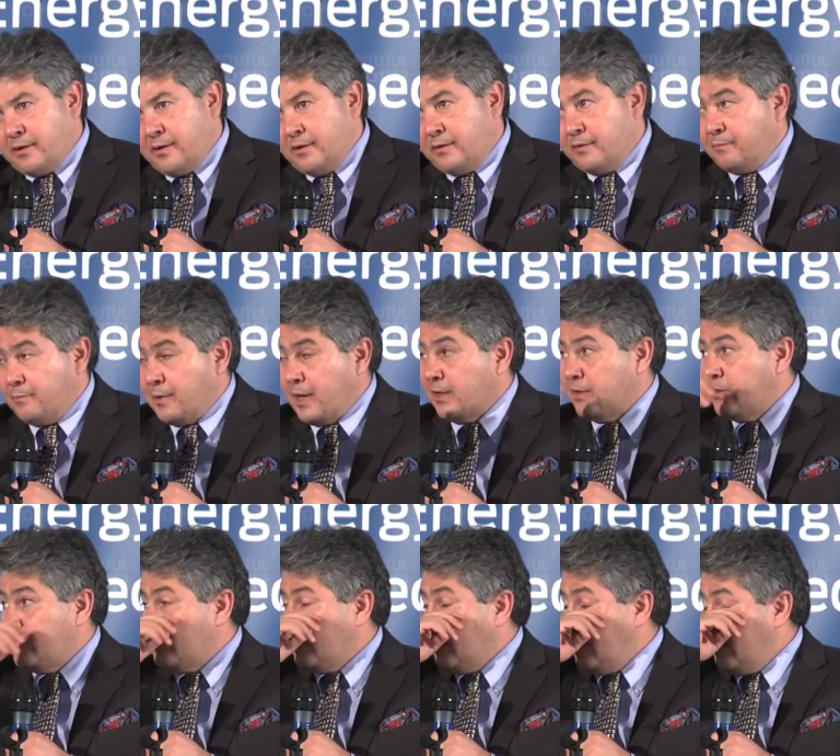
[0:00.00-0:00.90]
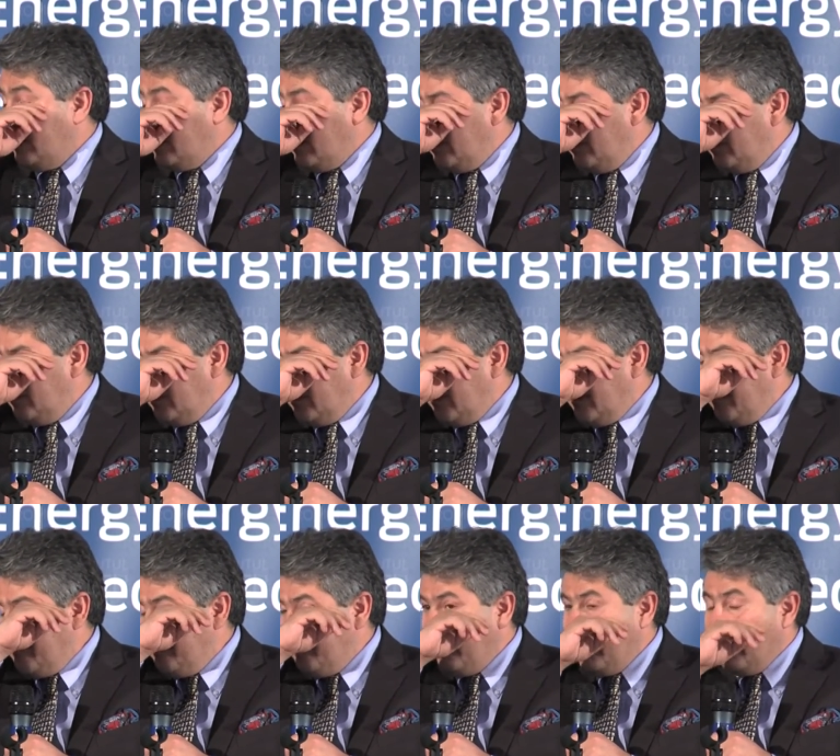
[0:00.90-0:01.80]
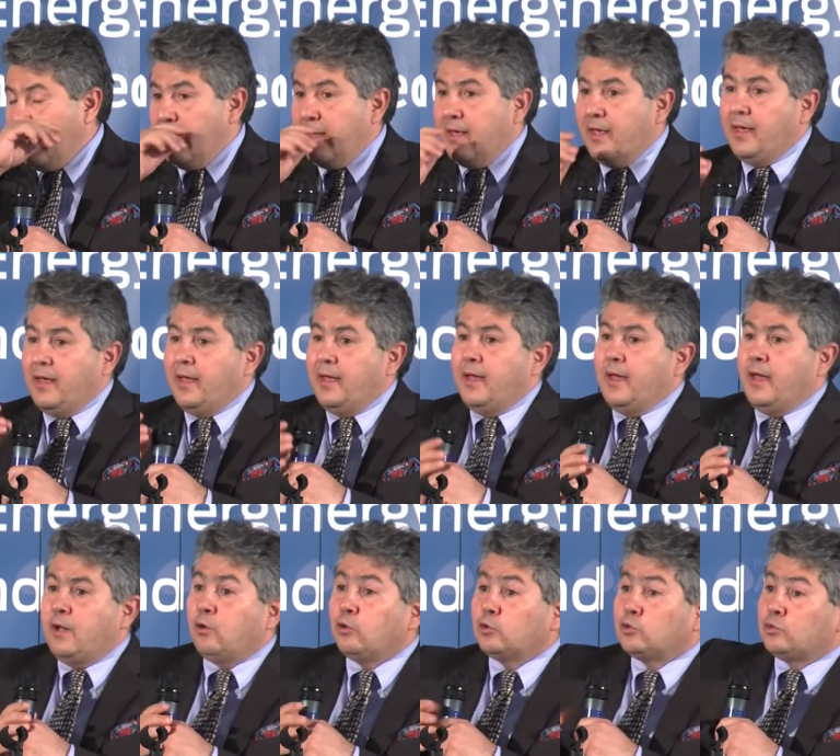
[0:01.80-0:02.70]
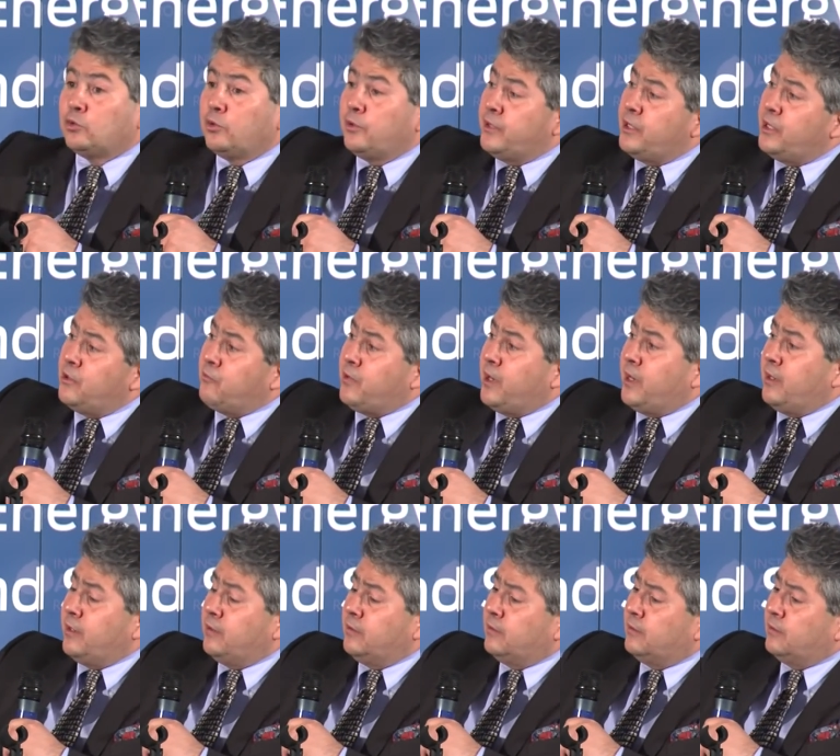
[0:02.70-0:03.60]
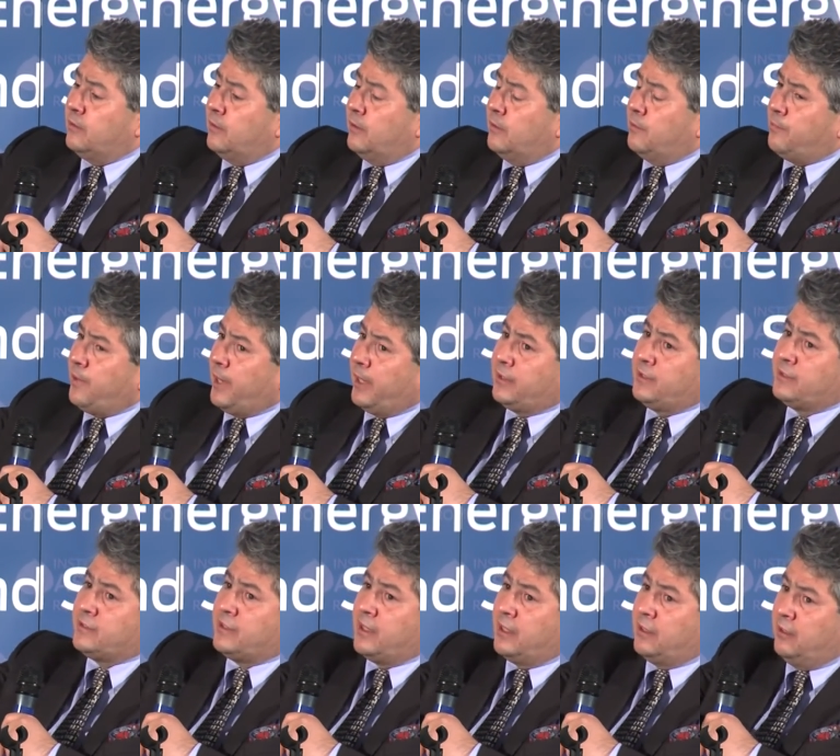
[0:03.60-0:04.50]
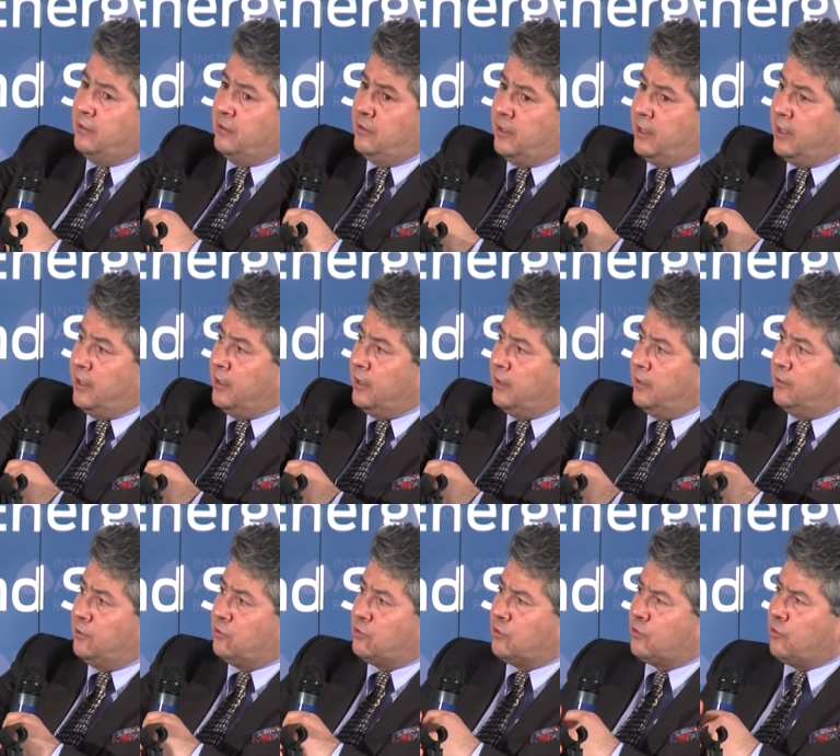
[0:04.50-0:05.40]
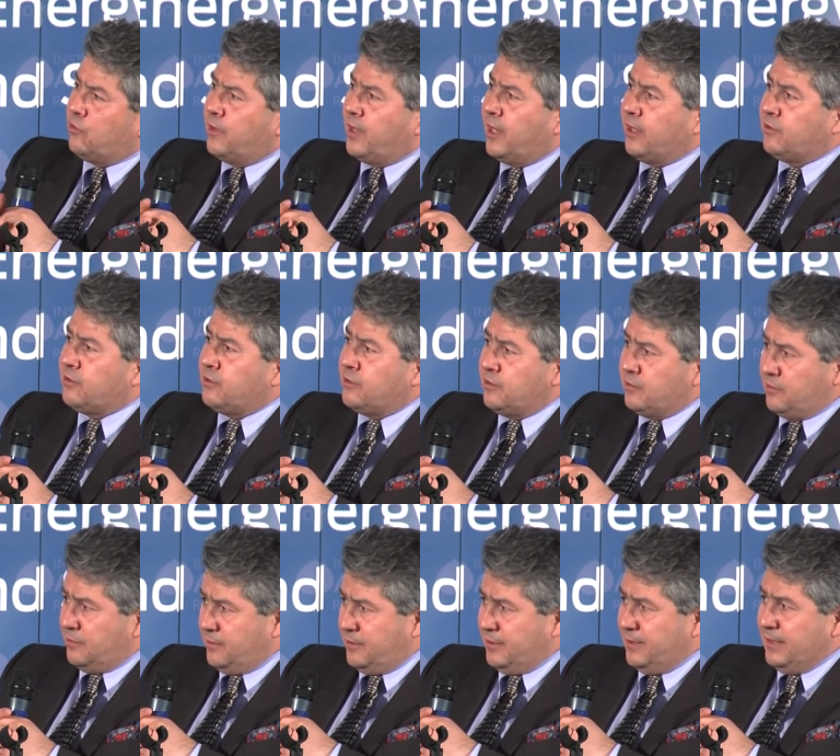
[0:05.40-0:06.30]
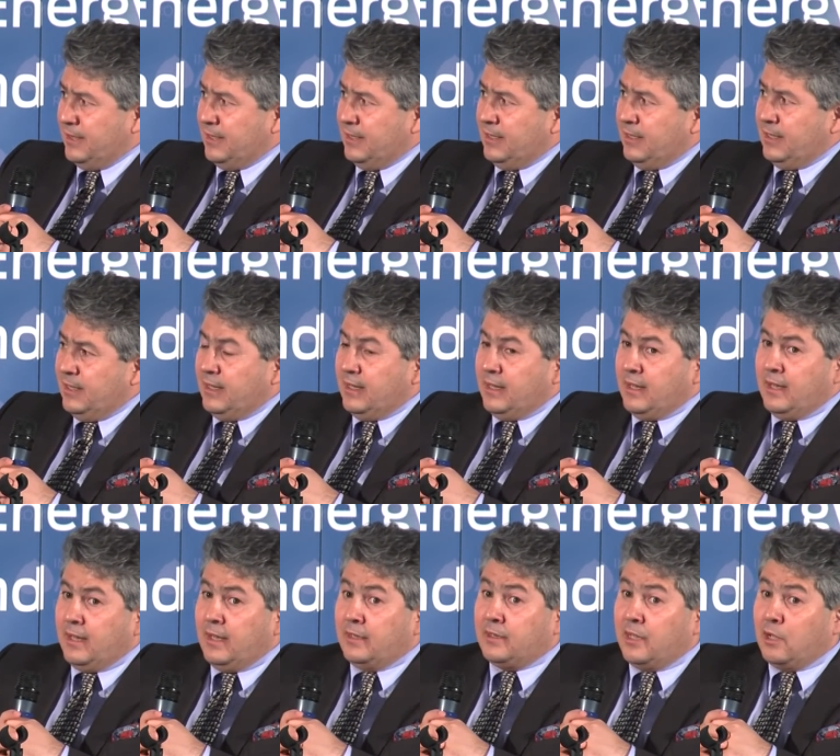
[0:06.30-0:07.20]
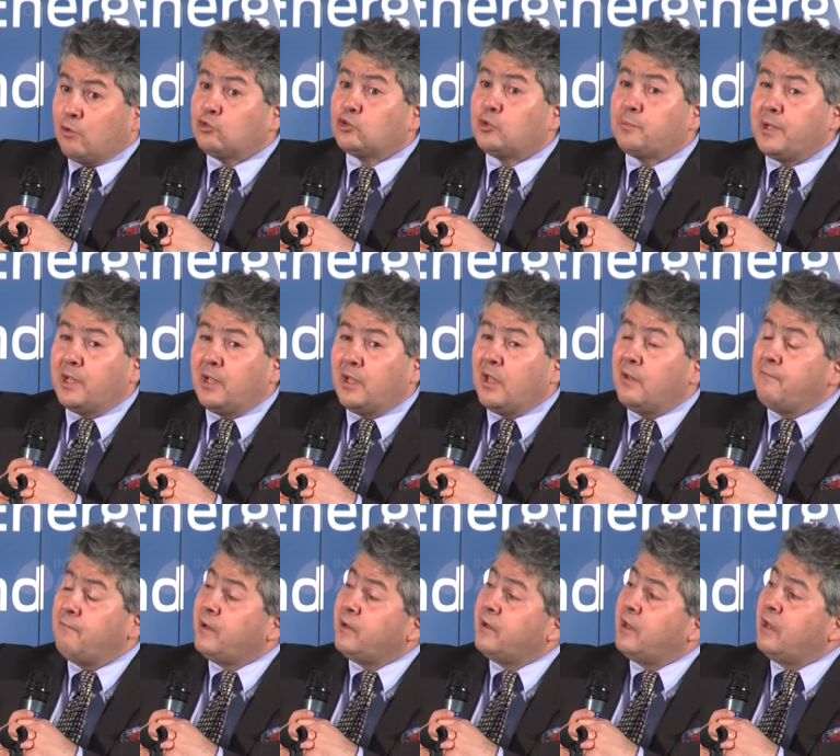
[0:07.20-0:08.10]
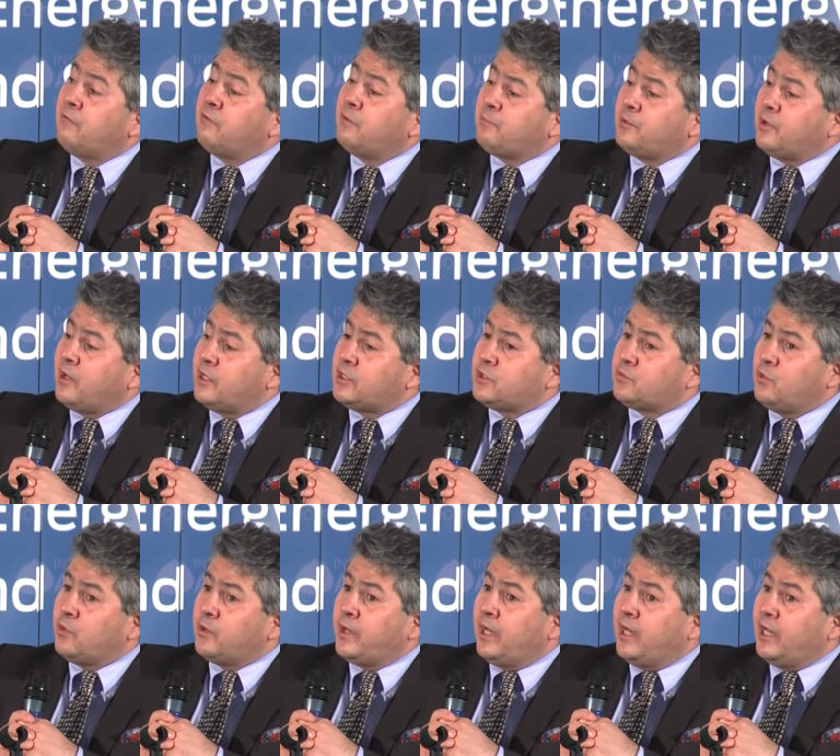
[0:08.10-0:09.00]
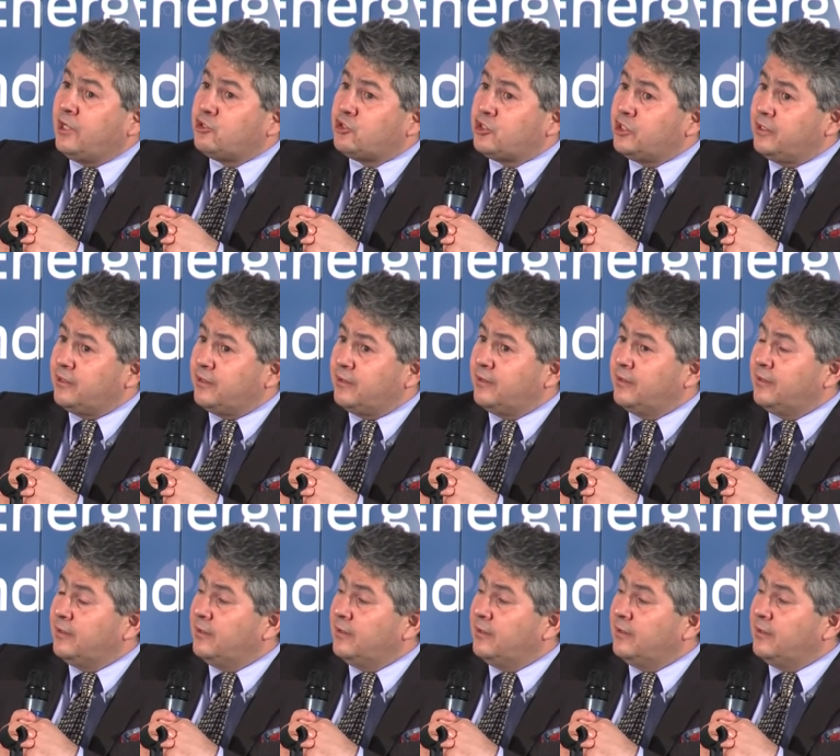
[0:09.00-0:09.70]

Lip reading: and Pakistan and India. And also Iran, Pakistan, India interconnectors. And they are also paying a very heavy price for LNG